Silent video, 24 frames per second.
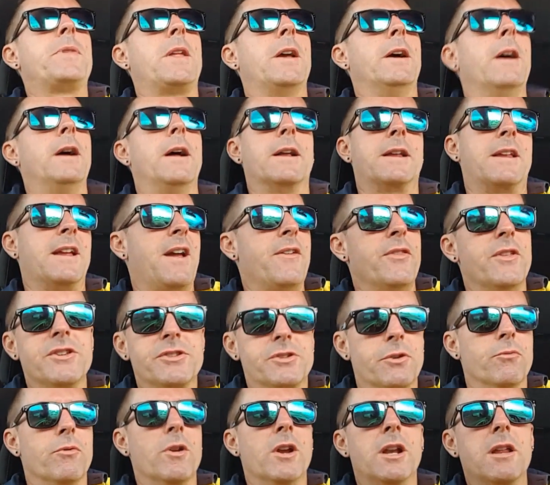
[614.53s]
again,
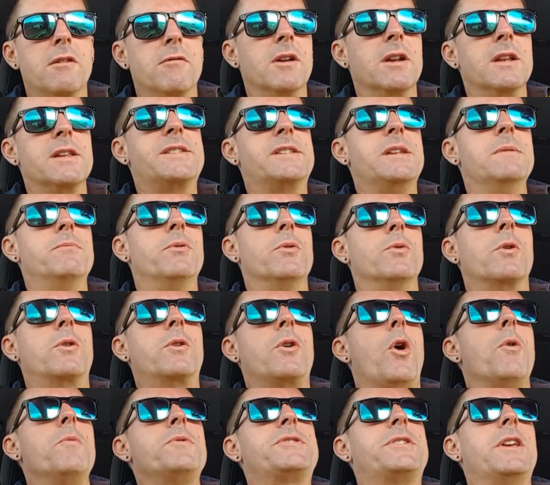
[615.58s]
these are really, really simple
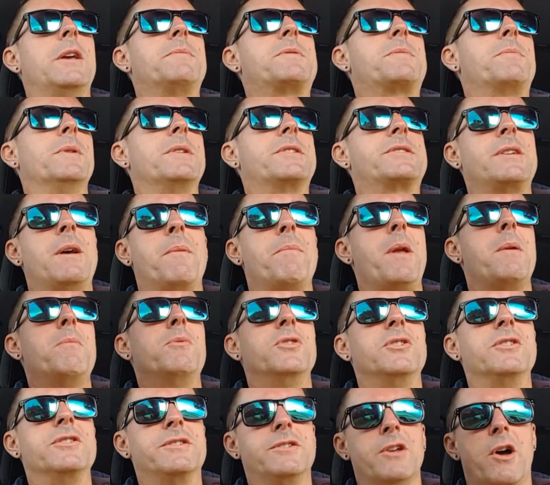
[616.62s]
concepts, but some
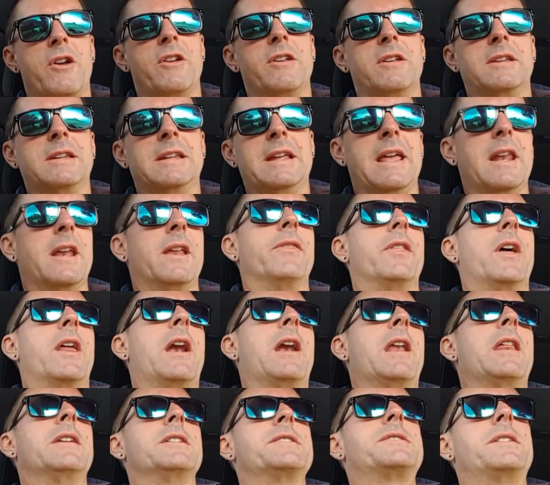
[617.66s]
people just don't get it. They
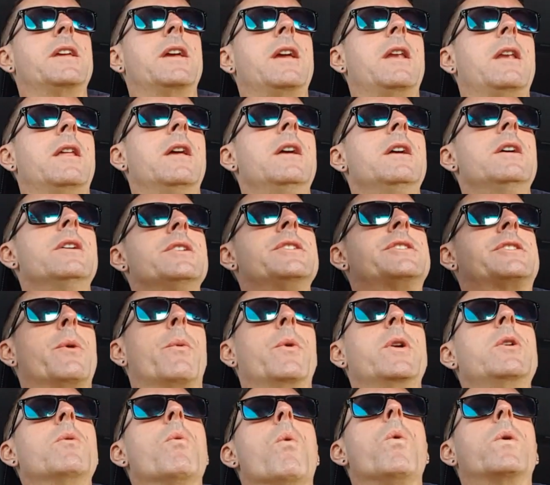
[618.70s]
don't understand. So
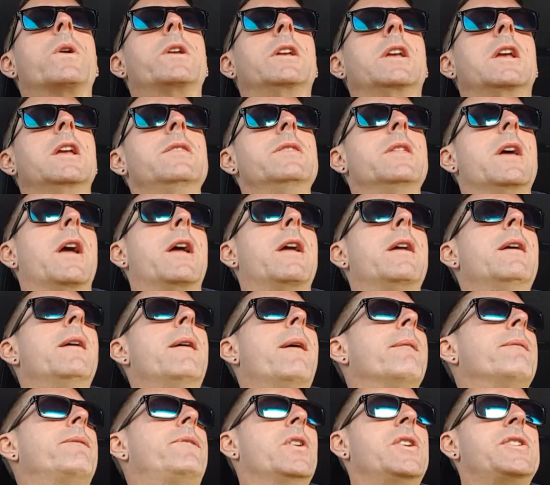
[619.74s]
when you're walking in there,
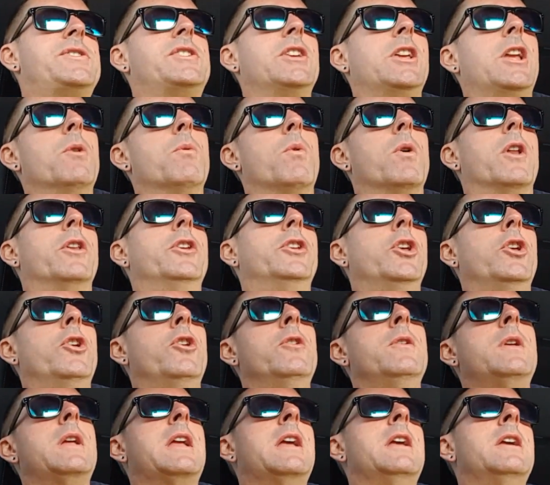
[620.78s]
first thing you want to
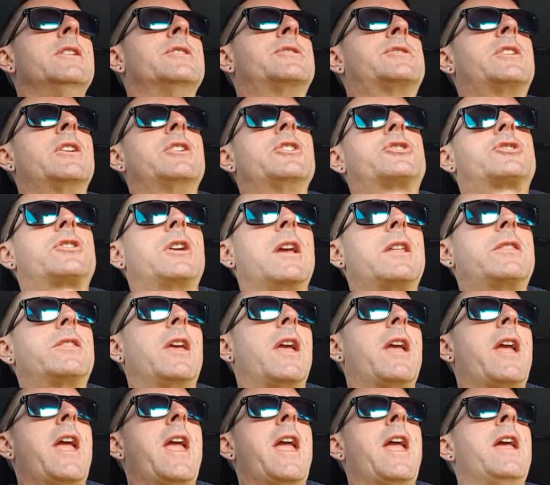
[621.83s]
do is shake
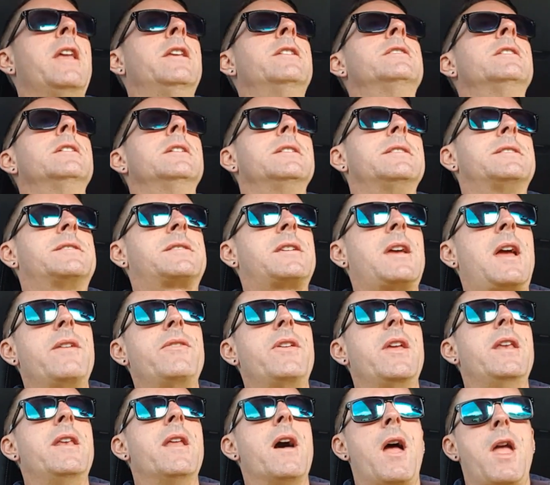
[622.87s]
their hand, say
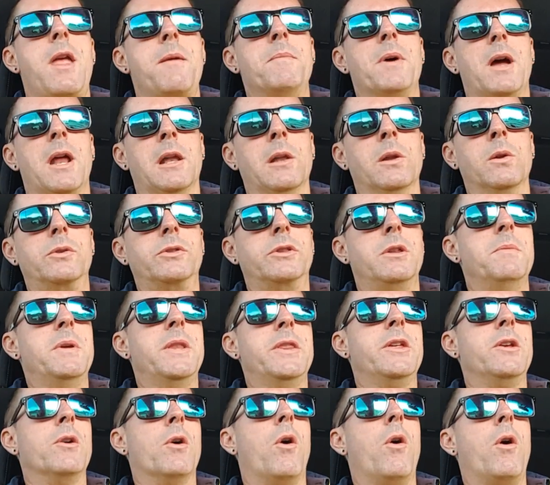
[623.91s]
their name, and look them
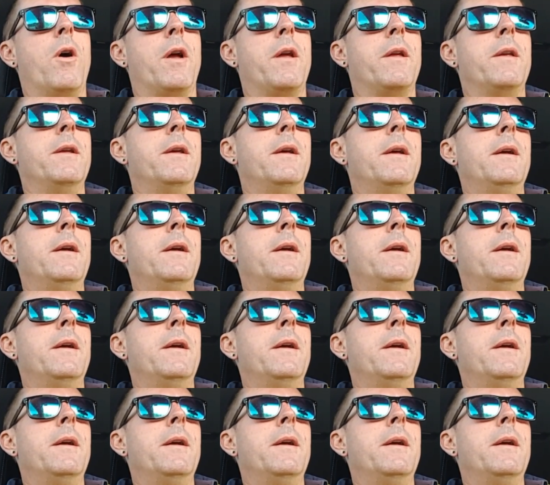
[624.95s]
in the eye.